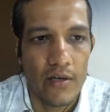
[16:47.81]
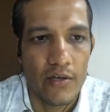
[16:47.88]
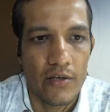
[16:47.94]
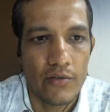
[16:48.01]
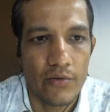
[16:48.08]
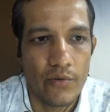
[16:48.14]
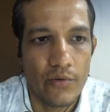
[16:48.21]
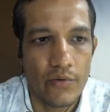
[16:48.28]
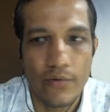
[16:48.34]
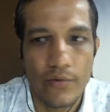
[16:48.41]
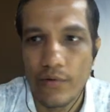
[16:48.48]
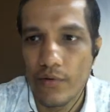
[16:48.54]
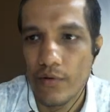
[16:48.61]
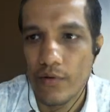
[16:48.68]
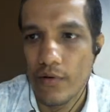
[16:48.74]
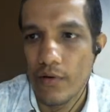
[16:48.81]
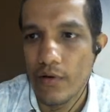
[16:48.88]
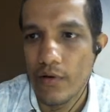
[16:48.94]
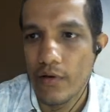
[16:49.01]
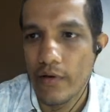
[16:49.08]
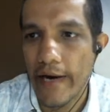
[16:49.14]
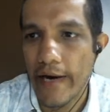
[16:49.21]
So
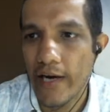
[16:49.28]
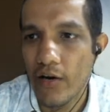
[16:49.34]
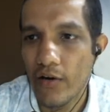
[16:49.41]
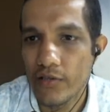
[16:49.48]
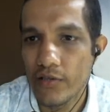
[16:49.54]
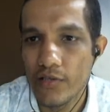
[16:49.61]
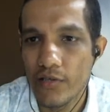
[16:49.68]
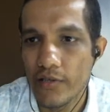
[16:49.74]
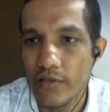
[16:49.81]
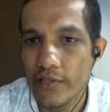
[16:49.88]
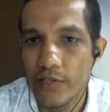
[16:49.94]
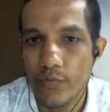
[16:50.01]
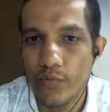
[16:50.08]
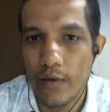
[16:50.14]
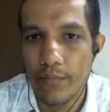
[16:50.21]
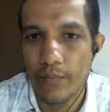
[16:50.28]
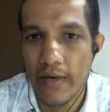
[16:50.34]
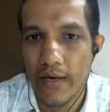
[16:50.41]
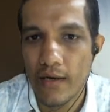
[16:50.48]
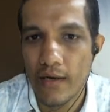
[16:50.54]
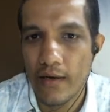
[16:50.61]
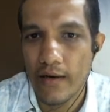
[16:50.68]
head loss, this is one
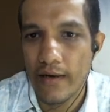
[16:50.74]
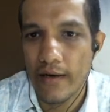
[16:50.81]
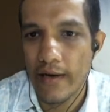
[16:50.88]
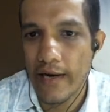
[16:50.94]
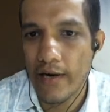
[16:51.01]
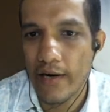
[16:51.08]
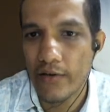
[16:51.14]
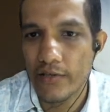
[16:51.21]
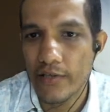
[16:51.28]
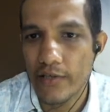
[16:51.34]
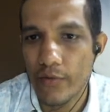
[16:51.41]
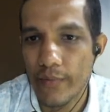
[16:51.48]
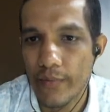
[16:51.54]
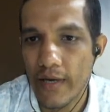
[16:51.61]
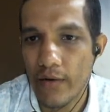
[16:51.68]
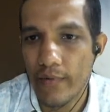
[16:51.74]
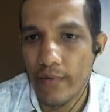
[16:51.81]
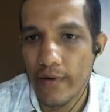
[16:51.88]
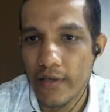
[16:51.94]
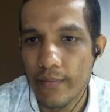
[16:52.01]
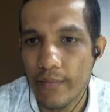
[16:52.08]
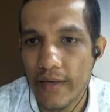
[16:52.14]
part. Head loss need to be
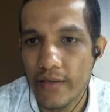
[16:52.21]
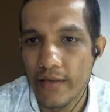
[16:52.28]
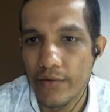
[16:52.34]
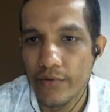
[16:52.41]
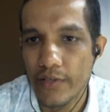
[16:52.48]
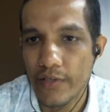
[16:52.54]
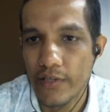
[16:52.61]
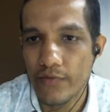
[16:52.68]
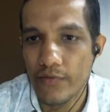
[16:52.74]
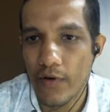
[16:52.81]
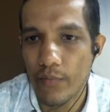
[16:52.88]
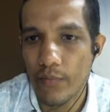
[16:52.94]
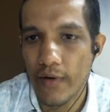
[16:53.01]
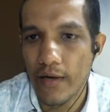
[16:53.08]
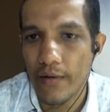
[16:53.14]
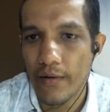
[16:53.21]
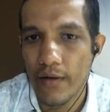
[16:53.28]
calculated by using this formula.